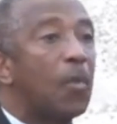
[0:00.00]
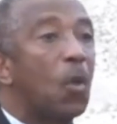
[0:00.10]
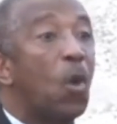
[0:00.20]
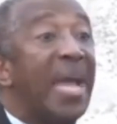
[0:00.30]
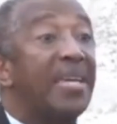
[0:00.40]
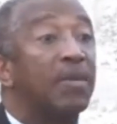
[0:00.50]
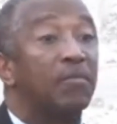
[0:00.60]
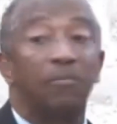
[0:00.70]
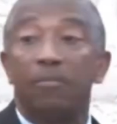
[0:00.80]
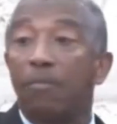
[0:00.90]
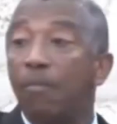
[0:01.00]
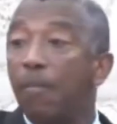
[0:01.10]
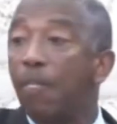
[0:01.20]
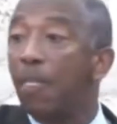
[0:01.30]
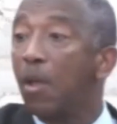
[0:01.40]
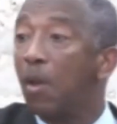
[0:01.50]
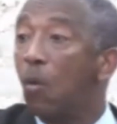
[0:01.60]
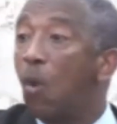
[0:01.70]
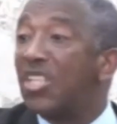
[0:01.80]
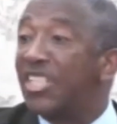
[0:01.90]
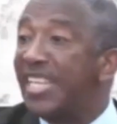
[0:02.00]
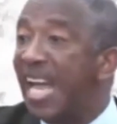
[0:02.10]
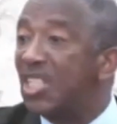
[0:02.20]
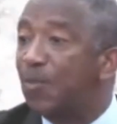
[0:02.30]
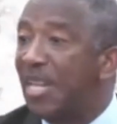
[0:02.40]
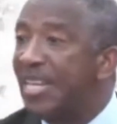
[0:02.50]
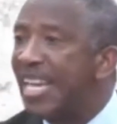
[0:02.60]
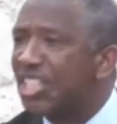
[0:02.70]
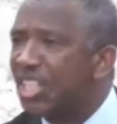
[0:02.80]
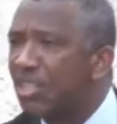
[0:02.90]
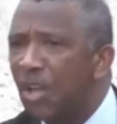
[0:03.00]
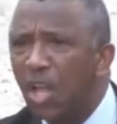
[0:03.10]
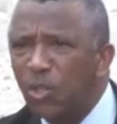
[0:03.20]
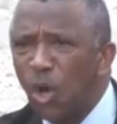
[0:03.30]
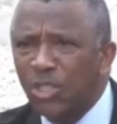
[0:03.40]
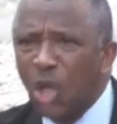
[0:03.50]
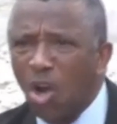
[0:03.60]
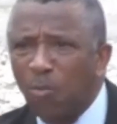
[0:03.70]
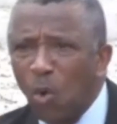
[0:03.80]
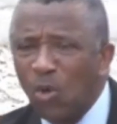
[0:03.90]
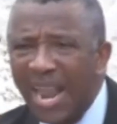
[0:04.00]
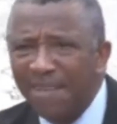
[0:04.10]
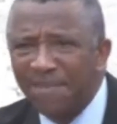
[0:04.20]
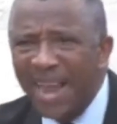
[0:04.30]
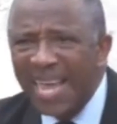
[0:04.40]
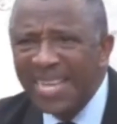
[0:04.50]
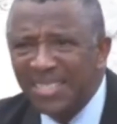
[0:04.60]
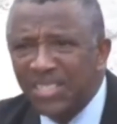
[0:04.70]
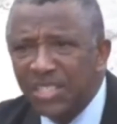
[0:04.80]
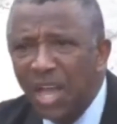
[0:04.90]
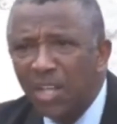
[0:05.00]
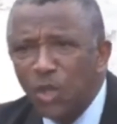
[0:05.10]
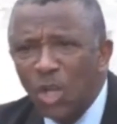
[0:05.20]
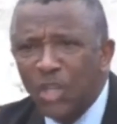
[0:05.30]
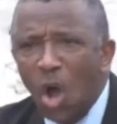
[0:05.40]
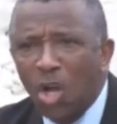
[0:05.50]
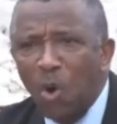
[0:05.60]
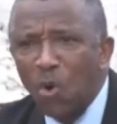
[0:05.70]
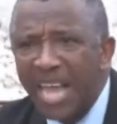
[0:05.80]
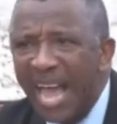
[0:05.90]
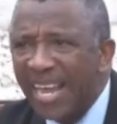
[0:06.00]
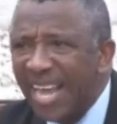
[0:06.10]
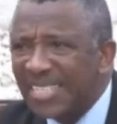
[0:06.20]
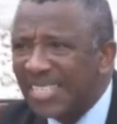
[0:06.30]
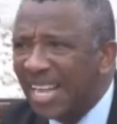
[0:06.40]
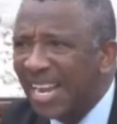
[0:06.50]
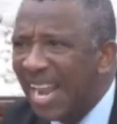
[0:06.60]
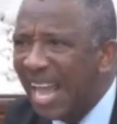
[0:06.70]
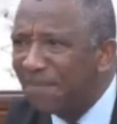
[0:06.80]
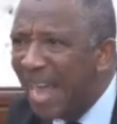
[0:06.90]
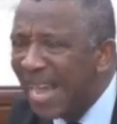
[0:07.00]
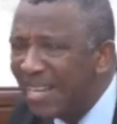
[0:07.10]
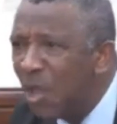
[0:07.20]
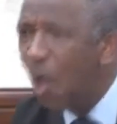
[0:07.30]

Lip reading: Why? What's the explanation? Don't talk about lifelines. Don't talk about the NIS as a lifeline